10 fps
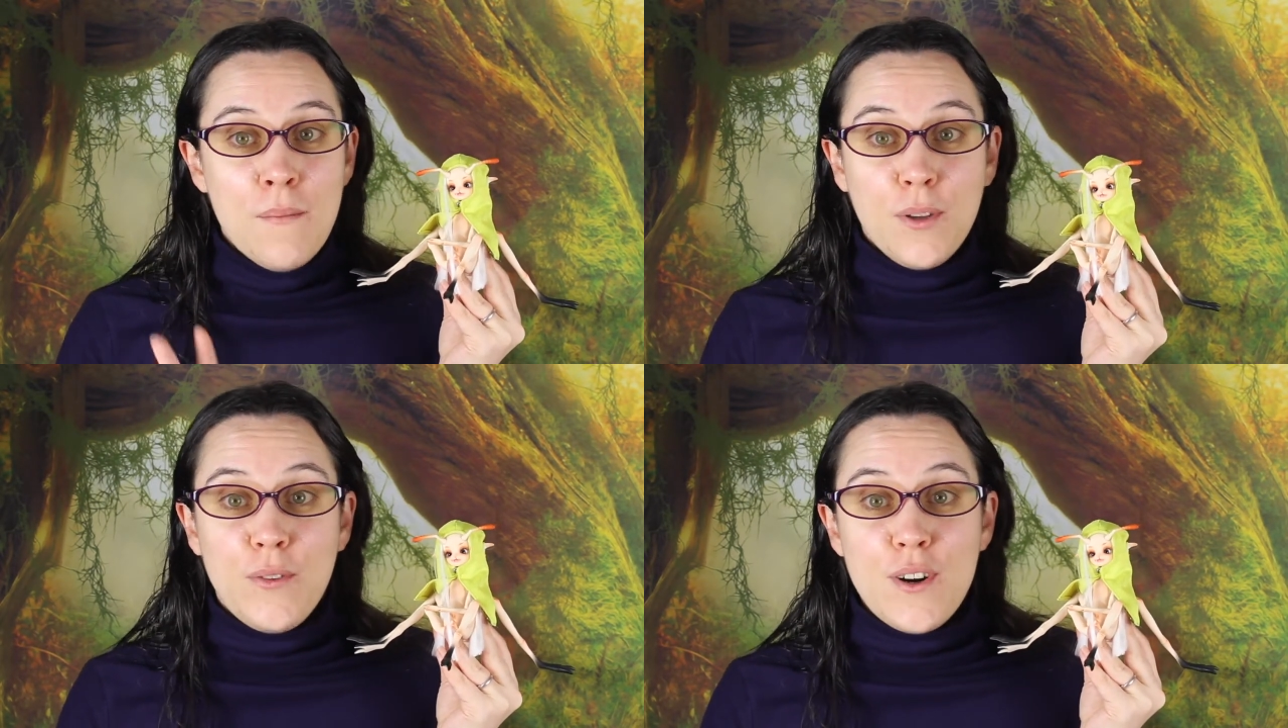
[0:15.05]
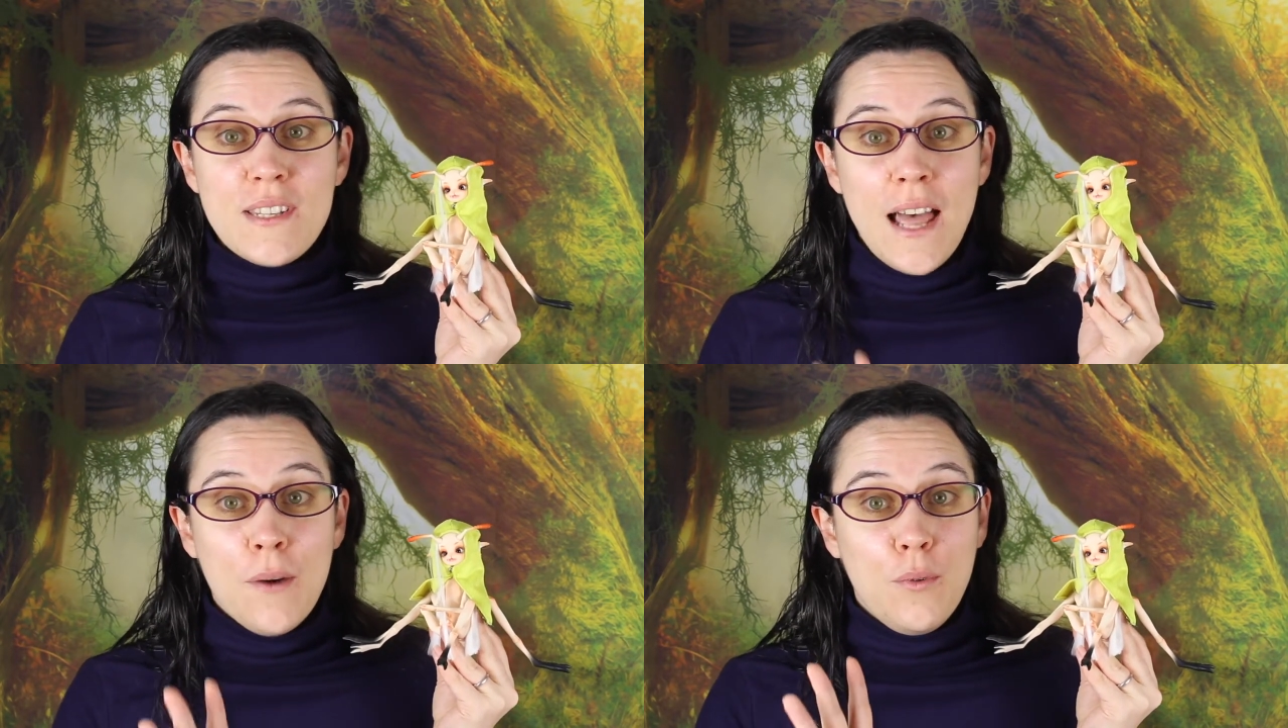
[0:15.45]
But
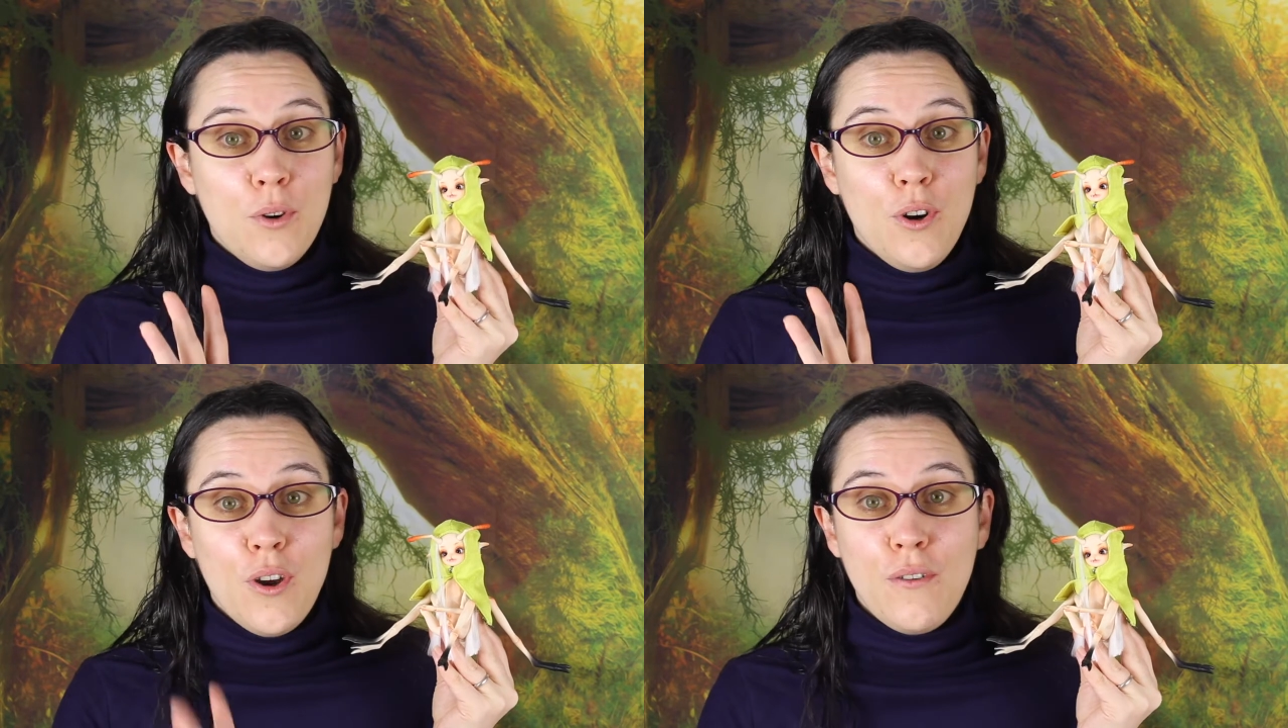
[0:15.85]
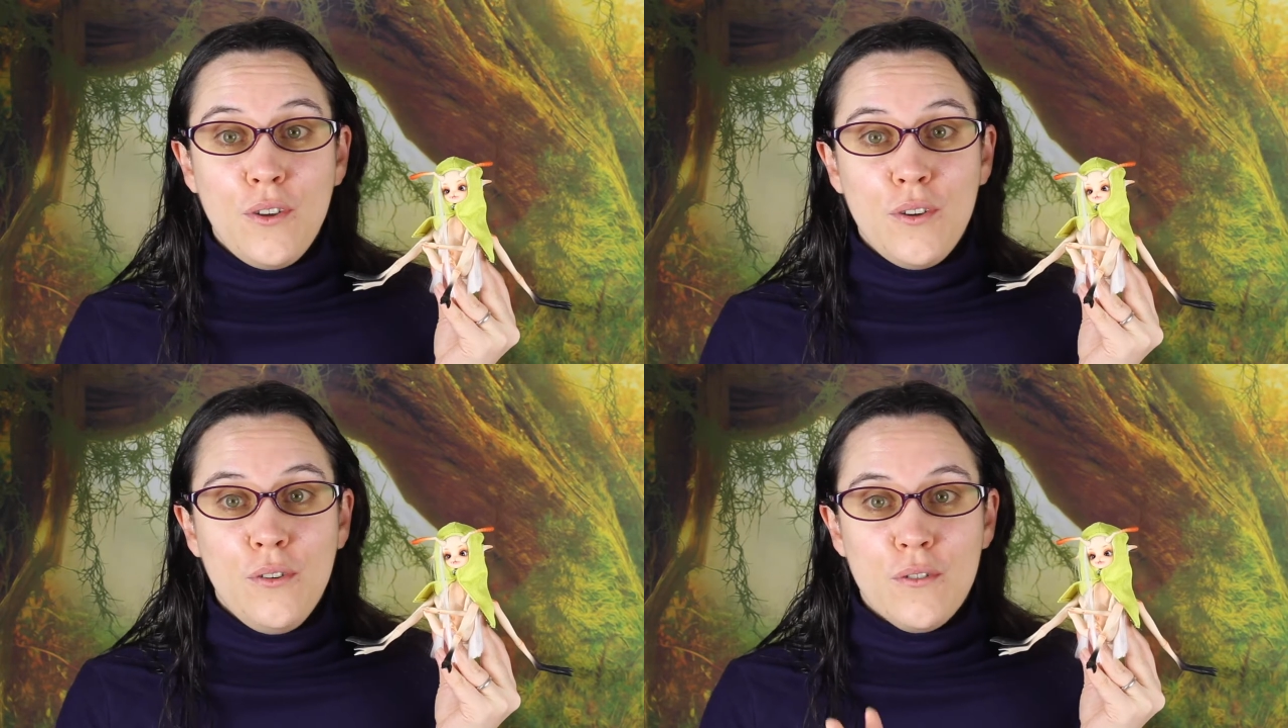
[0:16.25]
first, I would love
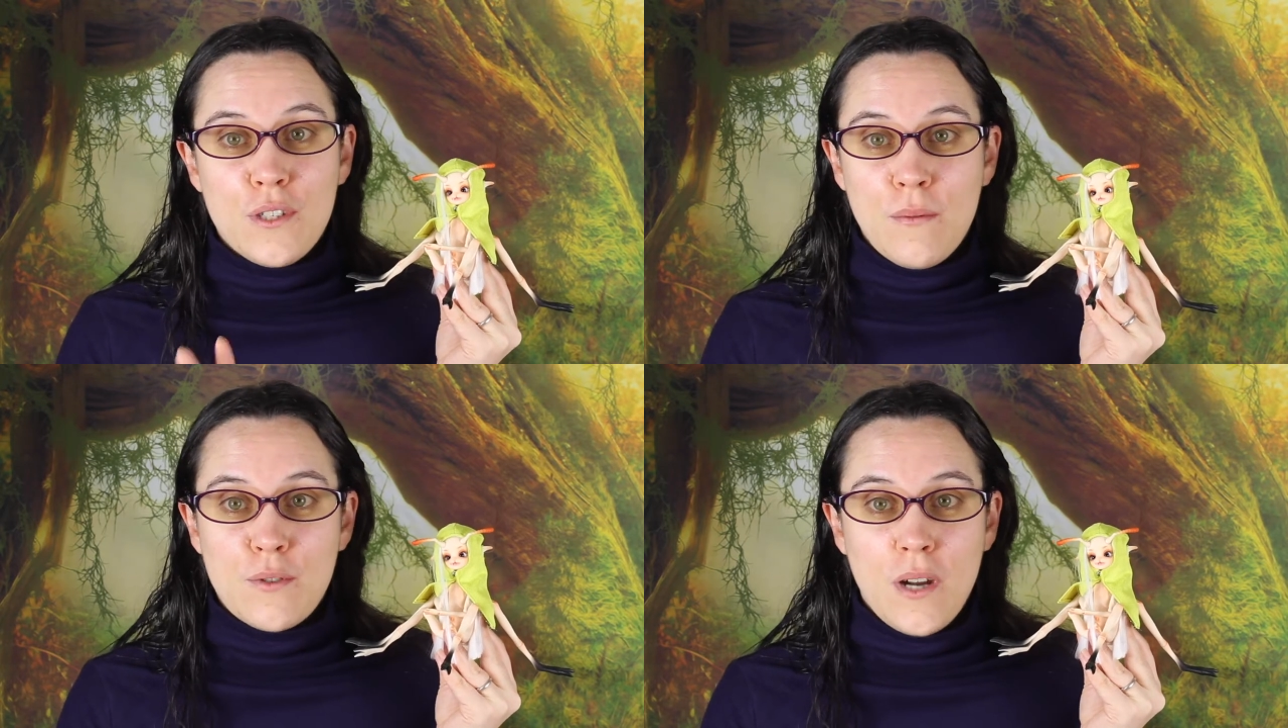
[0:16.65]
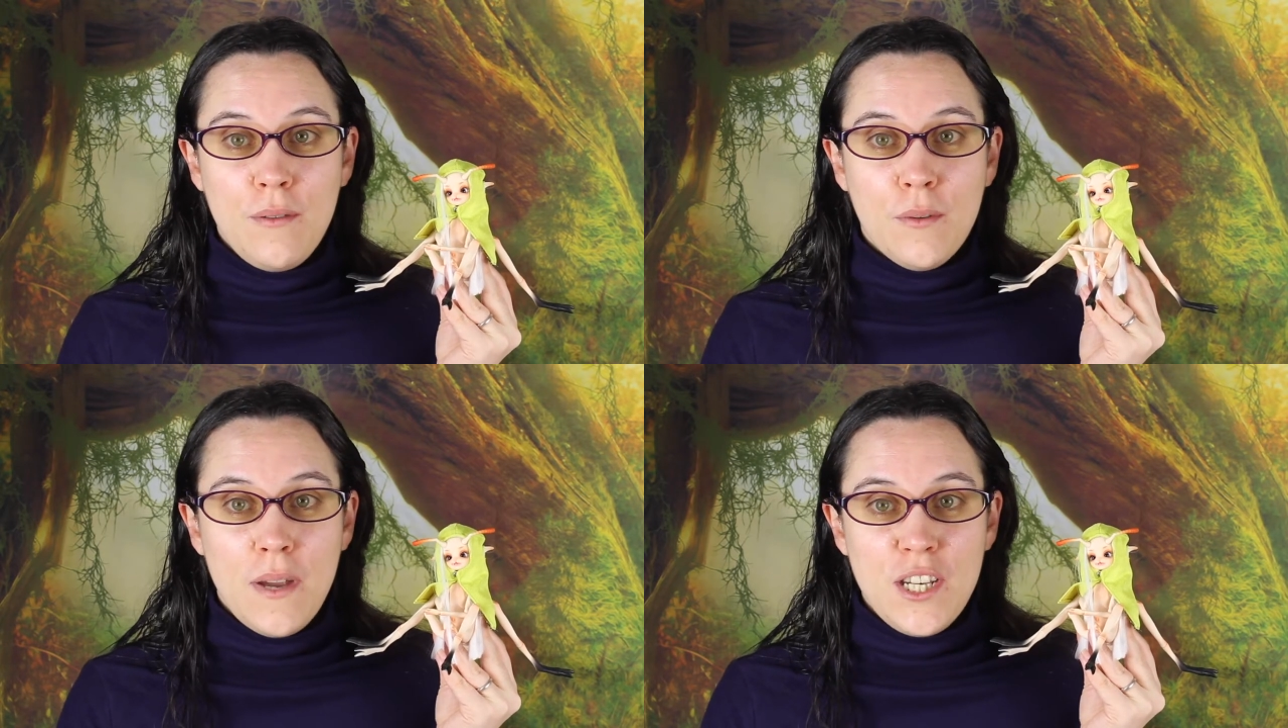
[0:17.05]
you to
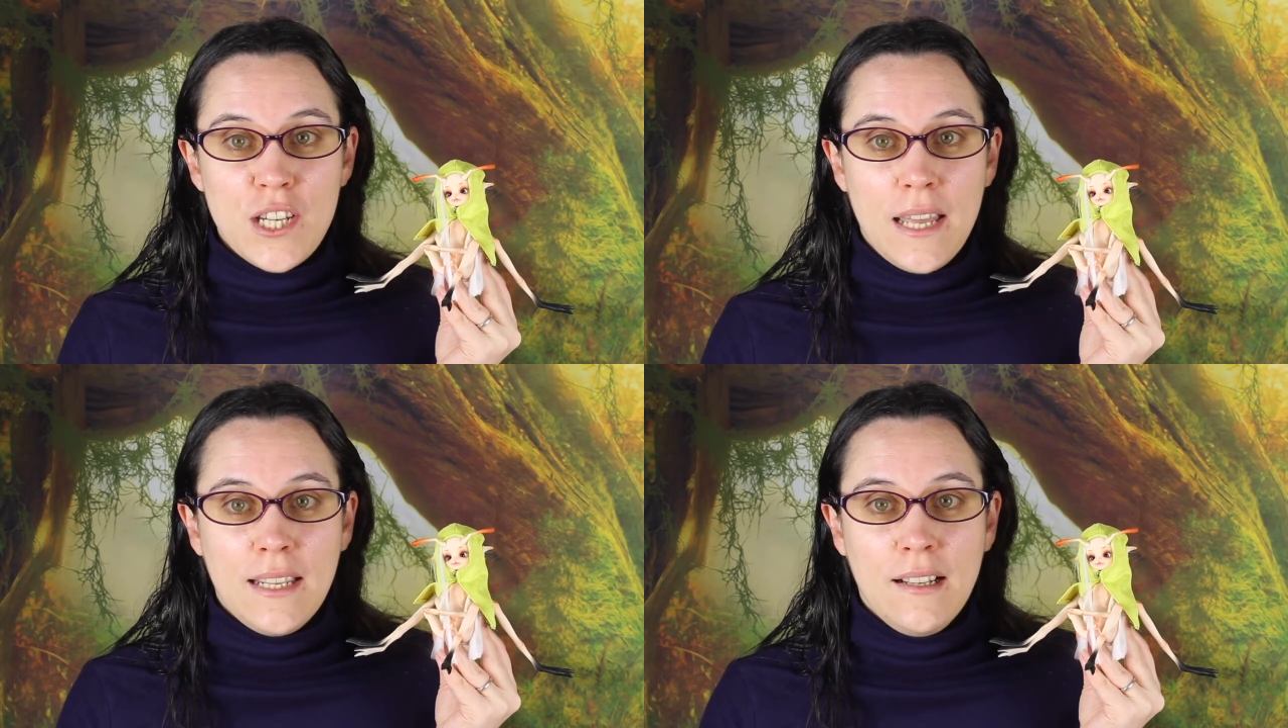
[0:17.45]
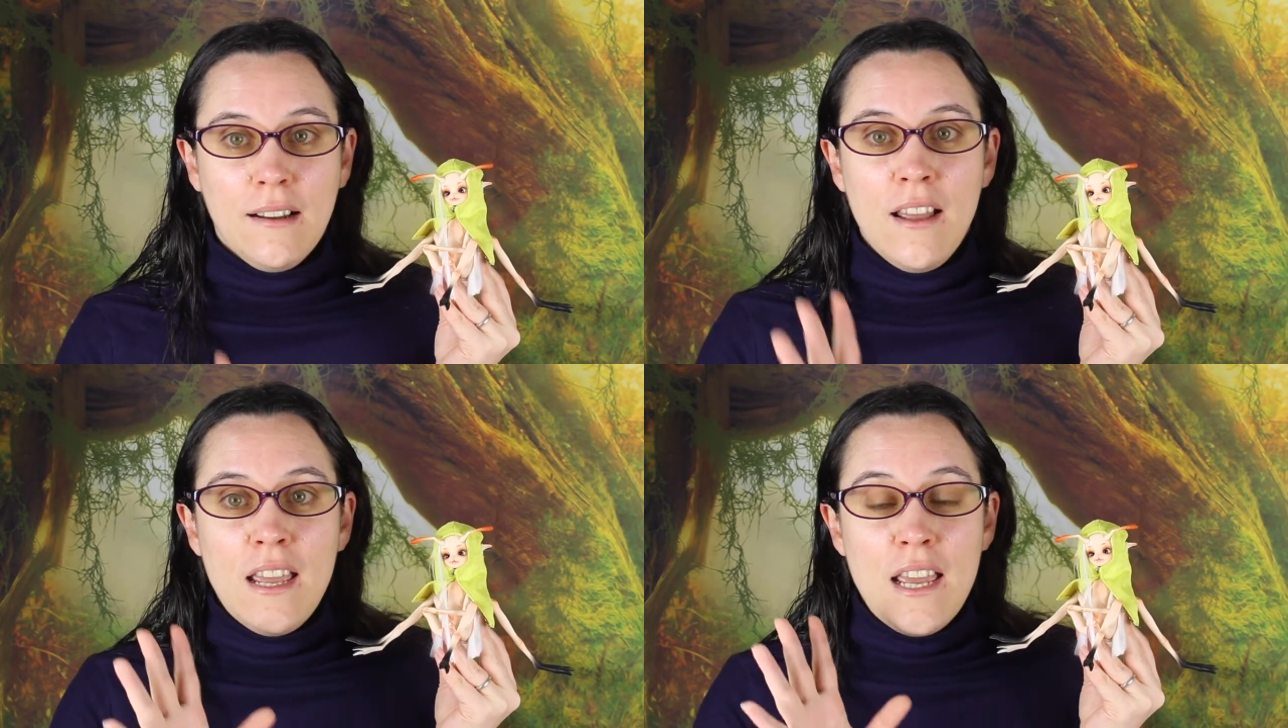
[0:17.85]
subscribe to my channel